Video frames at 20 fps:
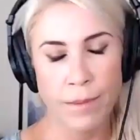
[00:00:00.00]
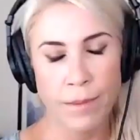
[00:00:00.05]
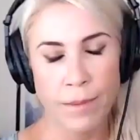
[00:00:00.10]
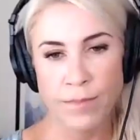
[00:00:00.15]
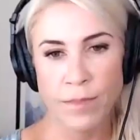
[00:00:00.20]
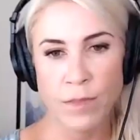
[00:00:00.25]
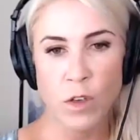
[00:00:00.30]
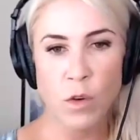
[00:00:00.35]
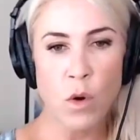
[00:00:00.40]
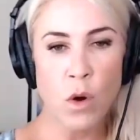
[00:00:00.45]

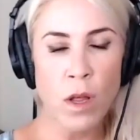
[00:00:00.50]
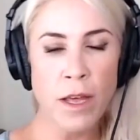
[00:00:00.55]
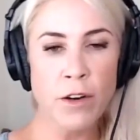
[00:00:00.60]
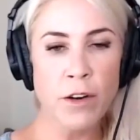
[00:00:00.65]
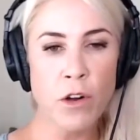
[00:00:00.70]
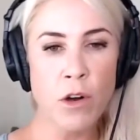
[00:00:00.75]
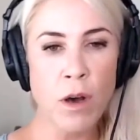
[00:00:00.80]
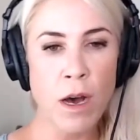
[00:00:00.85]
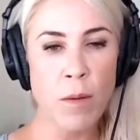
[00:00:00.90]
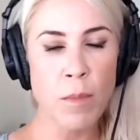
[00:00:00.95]
Nicole, I don't
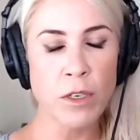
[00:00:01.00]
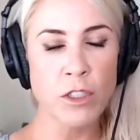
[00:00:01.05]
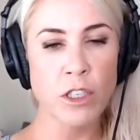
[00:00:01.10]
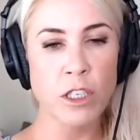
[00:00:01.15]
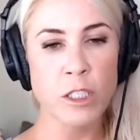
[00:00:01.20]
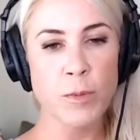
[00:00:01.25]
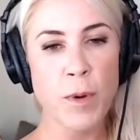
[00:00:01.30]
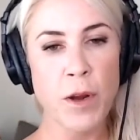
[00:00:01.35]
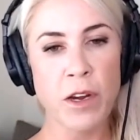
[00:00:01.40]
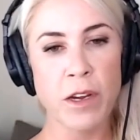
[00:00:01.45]
know how much
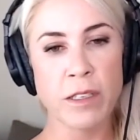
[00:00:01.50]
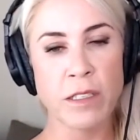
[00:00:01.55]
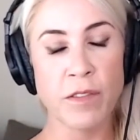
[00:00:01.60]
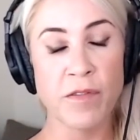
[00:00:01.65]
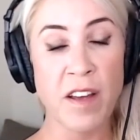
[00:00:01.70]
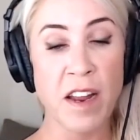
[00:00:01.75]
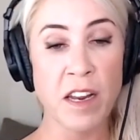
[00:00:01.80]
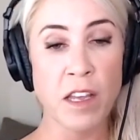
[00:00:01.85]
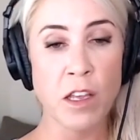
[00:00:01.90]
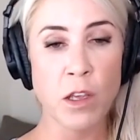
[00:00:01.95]
experience,
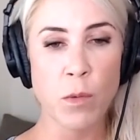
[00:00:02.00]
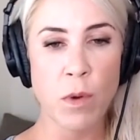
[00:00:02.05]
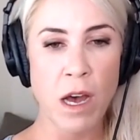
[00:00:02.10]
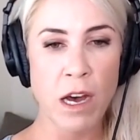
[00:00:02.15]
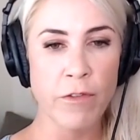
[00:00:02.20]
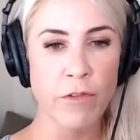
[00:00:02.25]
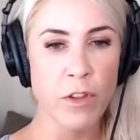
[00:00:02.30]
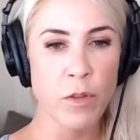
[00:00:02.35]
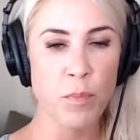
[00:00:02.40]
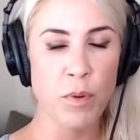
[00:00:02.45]
if any, you
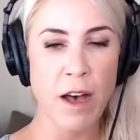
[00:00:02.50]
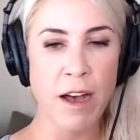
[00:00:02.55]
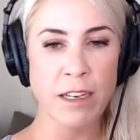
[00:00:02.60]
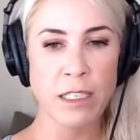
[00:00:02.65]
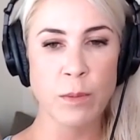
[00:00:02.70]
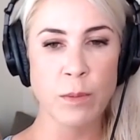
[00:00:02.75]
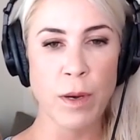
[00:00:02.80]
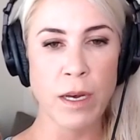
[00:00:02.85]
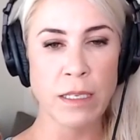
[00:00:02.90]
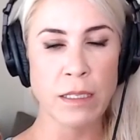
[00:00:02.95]
have with
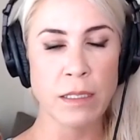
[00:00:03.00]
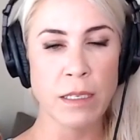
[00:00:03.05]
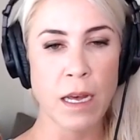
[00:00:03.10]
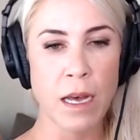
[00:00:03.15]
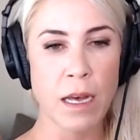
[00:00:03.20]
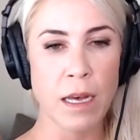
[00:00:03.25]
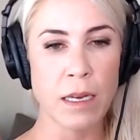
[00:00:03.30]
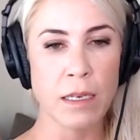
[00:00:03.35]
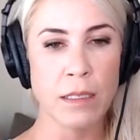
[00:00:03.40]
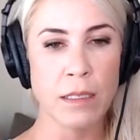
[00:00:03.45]
Plex, but uh,